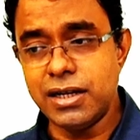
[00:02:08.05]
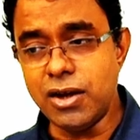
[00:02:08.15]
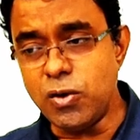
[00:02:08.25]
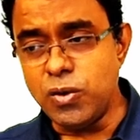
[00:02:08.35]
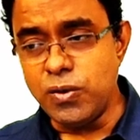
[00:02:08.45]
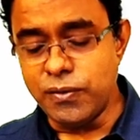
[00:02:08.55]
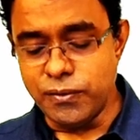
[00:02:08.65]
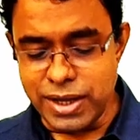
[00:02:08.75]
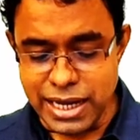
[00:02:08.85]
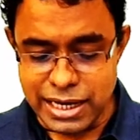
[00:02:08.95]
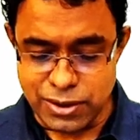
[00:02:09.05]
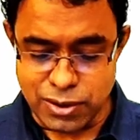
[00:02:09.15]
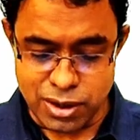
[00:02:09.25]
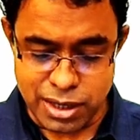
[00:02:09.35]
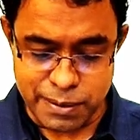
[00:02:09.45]
Now, when I
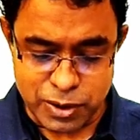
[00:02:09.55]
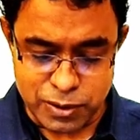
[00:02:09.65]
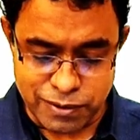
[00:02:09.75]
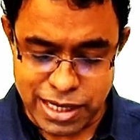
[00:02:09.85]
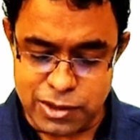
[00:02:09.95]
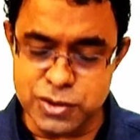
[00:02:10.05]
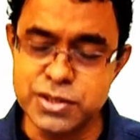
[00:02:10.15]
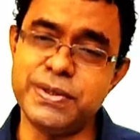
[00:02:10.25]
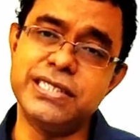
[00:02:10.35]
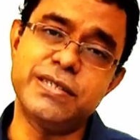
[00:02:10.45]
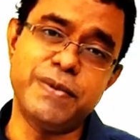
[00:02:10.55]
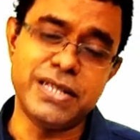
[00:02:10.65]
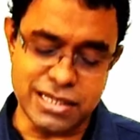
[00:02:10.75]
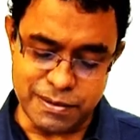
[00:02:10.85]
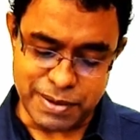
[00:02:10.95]
talk about values,
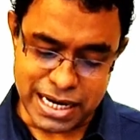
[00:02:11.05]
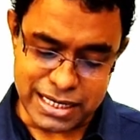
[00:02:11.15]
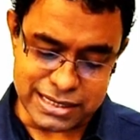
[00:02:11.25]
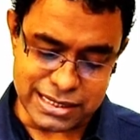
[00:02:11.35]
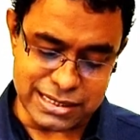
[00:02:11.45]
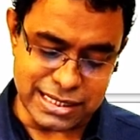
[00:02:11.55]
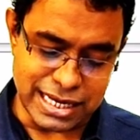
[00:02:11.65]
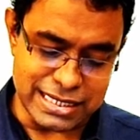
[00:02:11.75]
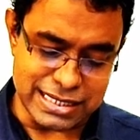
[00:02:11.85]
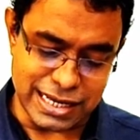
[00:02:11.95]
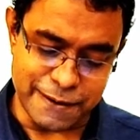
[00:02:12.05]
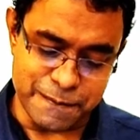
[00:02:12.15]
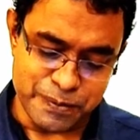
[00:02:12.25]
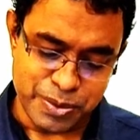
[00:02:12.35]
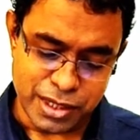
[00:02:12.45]
principles and practices and I
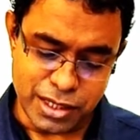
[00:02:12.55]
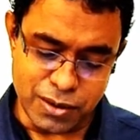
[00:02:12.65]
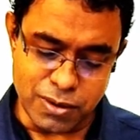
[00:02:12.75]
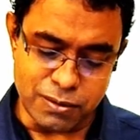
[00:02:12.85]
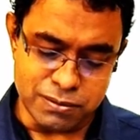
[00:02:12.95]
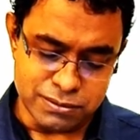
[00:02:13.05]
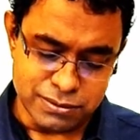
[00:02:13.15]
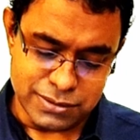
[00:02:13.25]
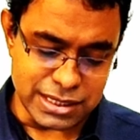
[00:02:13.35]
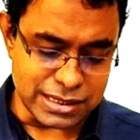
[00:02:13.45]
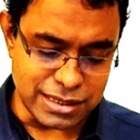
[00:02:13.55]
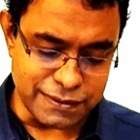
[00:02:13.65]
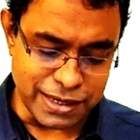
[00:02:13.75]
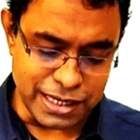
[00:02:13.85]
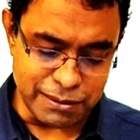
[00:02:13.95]
say, you know, just
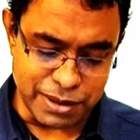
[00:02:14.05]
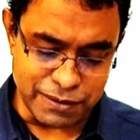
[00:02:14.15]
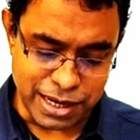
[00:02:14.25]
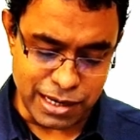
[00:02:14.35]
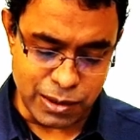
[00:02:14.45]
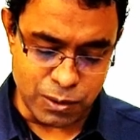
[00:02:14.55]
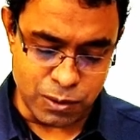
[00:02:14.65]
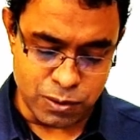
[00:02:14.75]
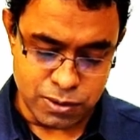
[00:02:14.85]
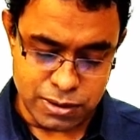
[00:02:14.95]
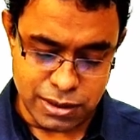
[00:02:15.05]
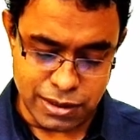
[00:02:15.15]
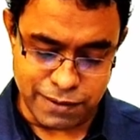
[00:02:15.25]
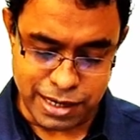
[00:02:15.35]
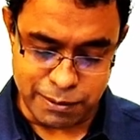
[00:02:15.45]
define me value,
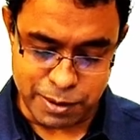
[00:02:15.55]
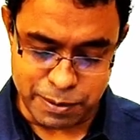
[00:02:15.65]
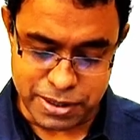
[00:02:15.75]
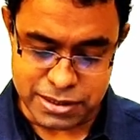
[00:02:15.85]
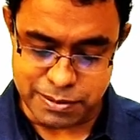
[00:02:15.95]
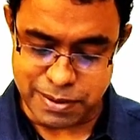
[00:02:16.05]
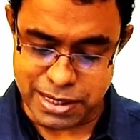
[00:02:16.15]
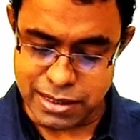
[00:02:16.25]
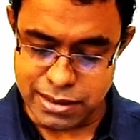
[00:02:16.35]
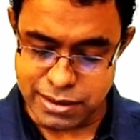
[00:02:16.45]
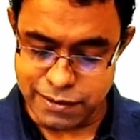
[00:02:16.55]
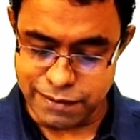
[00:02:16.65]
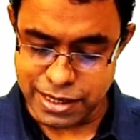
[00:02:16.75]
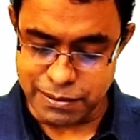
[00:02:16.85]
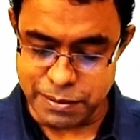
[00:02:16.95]
define me principle,
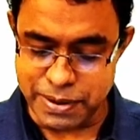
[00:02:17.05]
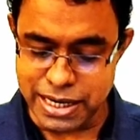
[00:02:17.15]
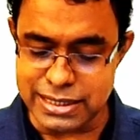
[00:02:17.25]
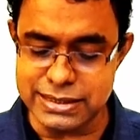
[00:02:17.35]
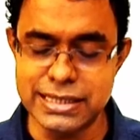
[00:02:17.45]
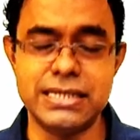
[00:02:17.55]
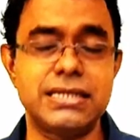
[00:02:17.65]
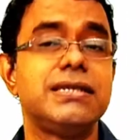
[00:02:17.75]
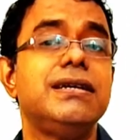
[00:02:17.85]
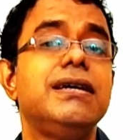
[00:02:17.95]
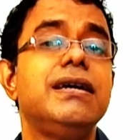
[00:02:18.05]
define me practices,